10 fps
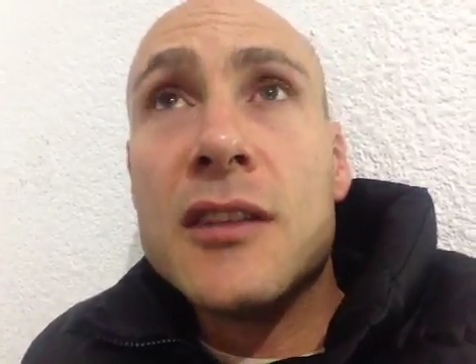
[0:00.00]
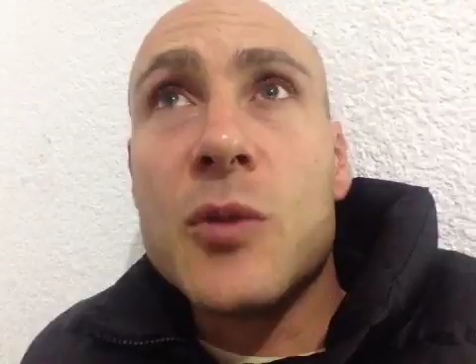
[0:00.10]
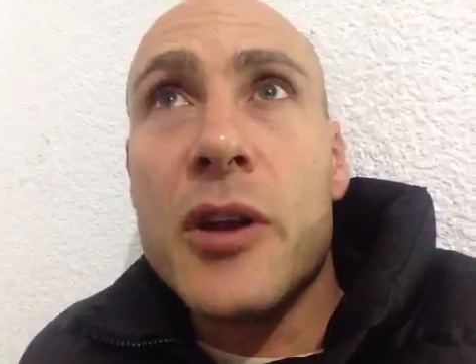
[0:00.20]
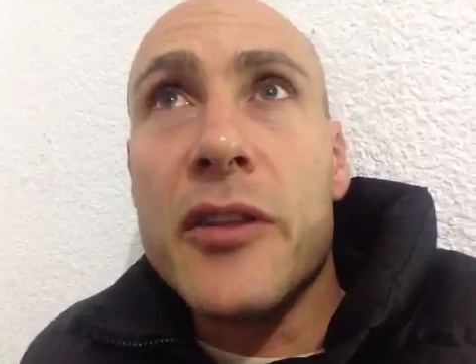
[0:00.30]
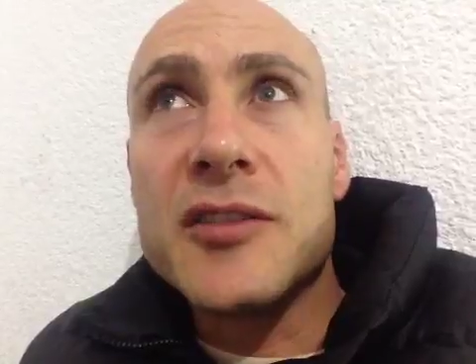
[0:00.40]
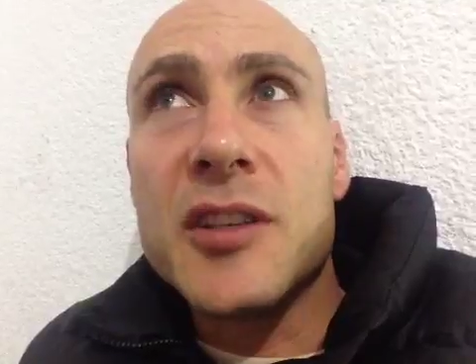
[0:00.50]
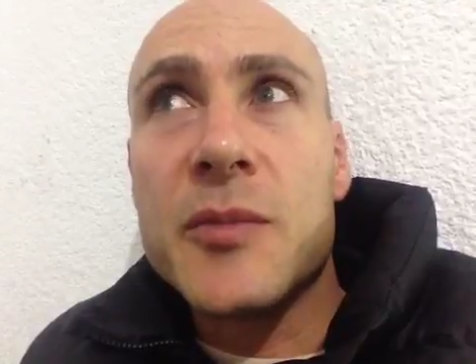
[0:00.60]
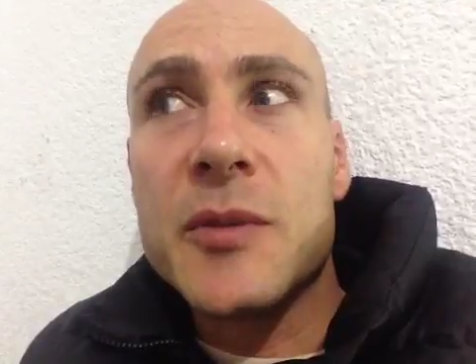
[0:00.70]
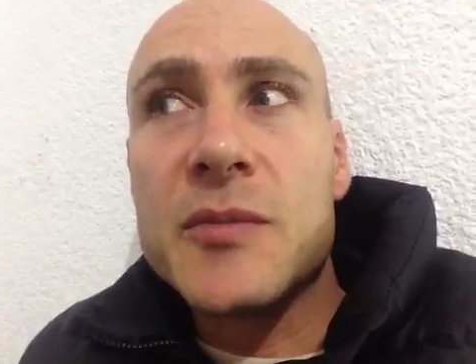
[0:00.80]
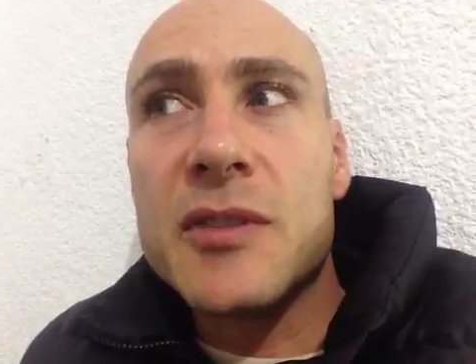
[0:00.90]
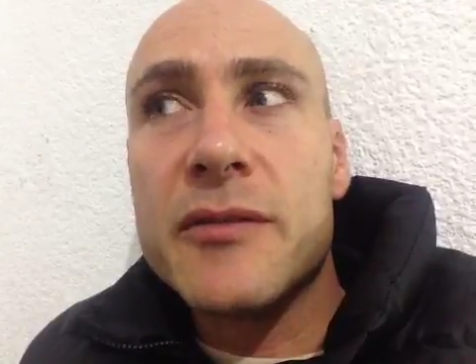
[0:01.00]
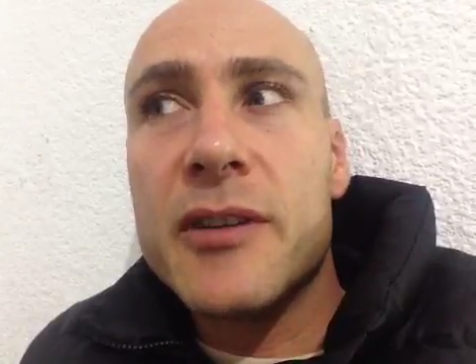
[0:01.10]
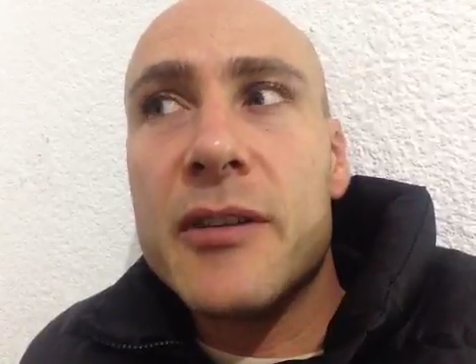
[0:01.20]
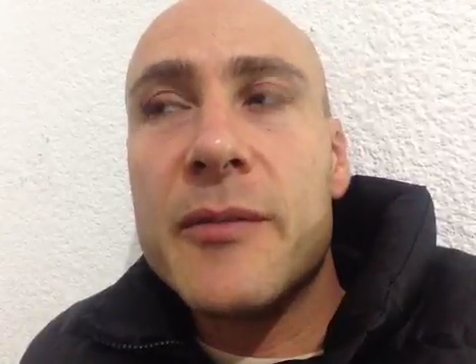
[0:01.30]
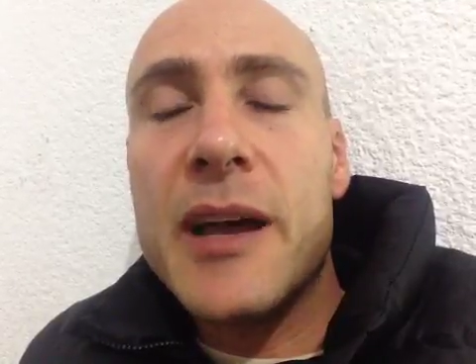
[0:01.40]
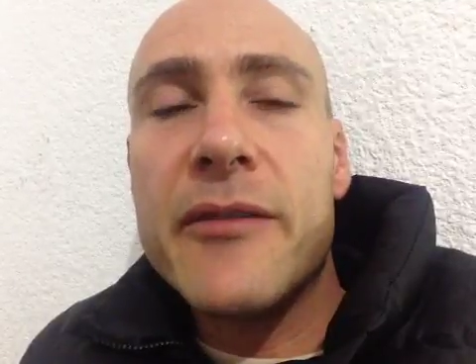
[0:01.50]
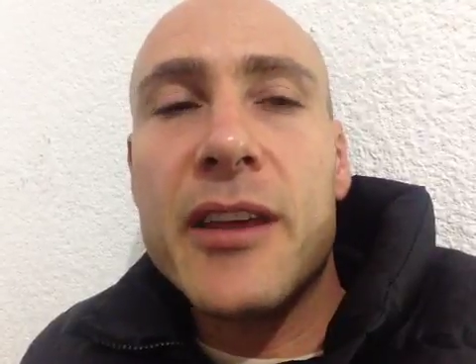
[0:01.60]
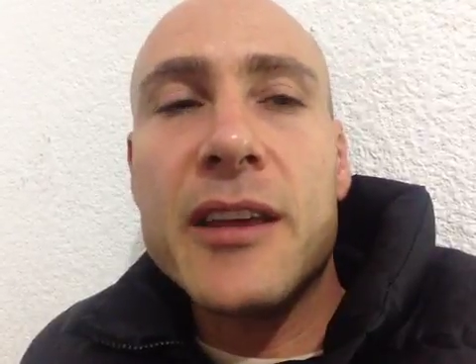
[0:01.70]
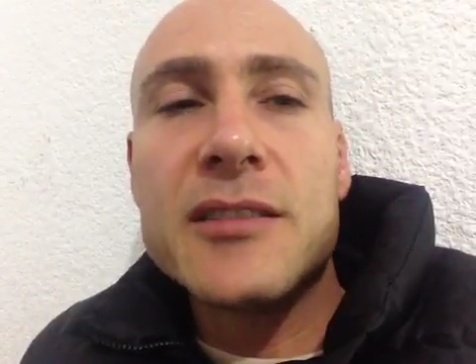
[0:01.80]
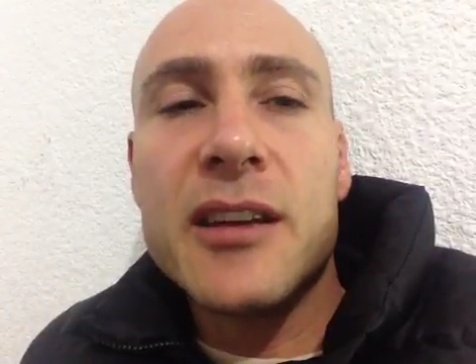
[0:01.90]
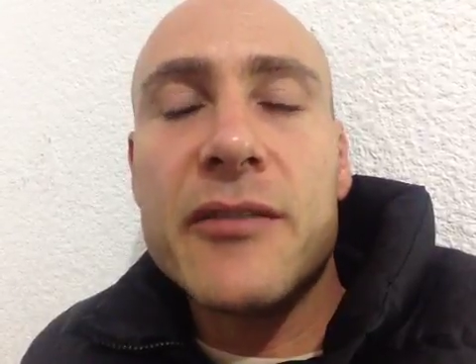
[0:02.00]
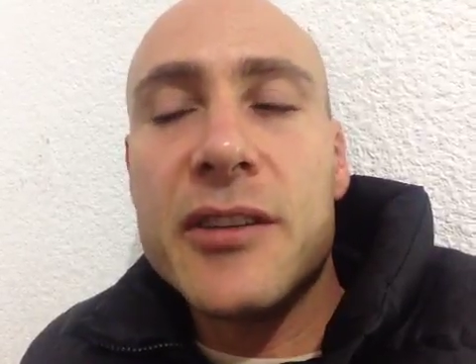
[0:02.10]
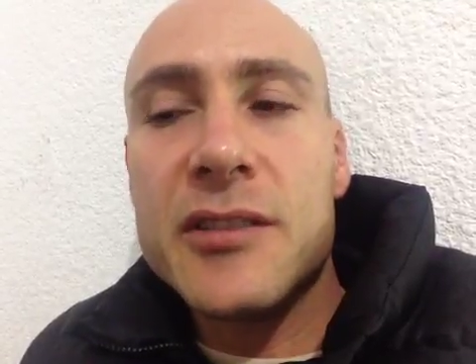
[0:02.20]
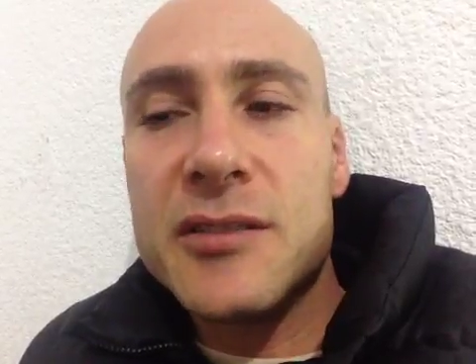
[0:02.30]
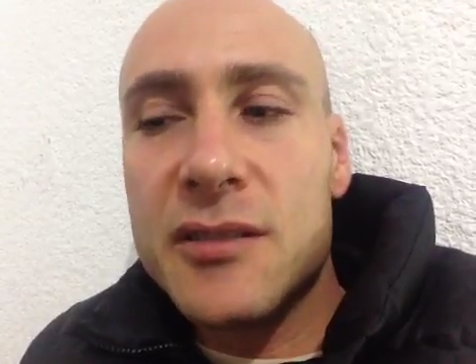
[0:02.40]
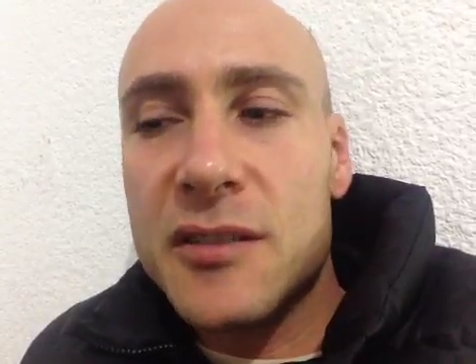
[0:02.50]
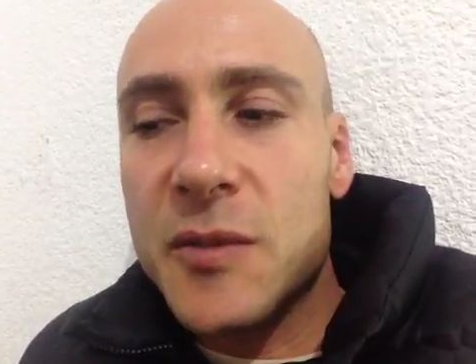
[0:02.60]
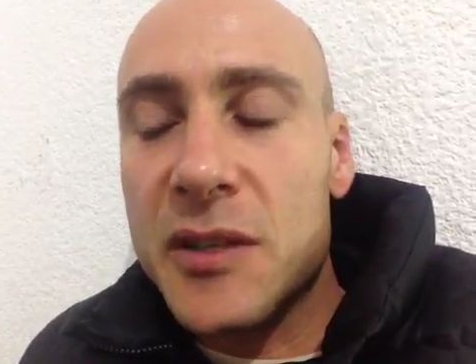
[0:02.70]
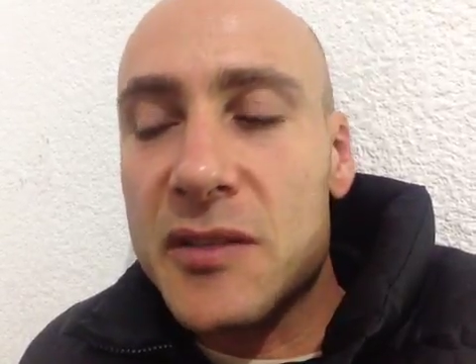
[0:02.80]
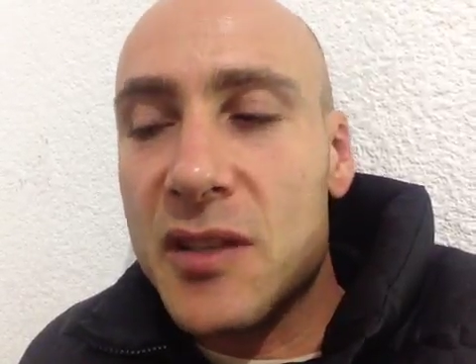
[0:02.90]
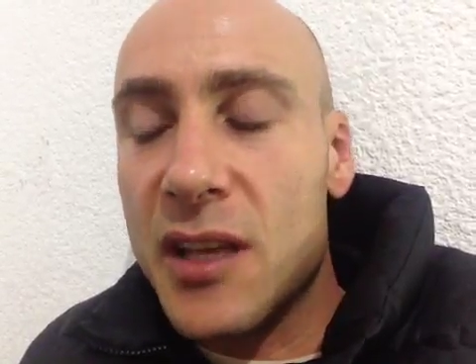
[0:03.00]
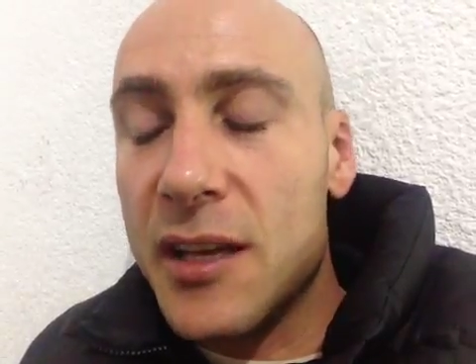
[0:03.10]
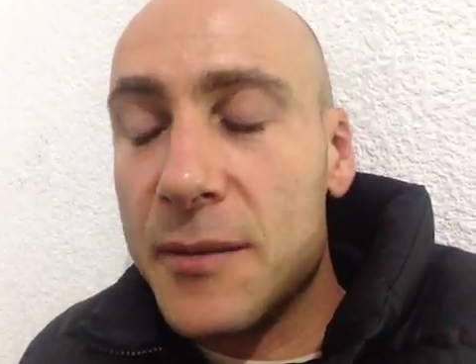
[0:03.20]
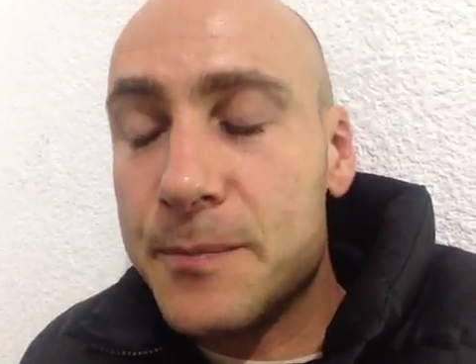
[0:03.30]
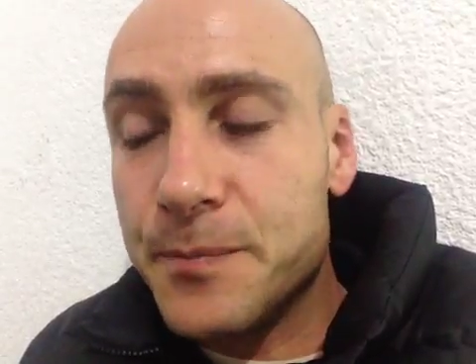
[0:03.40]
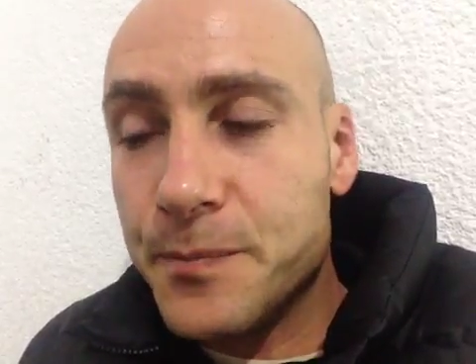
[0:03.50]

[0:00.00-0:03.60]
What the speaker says: it's one of the symptoms of having HIV is being skinny.